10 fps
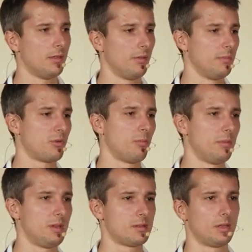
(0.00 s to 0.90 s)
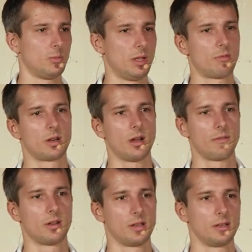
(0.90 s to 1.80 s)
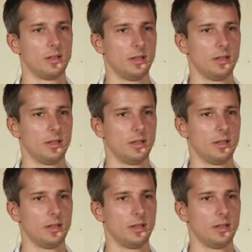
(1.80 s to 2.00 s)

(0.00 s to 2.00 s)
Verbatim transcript: Now the problem is that whenever Kafka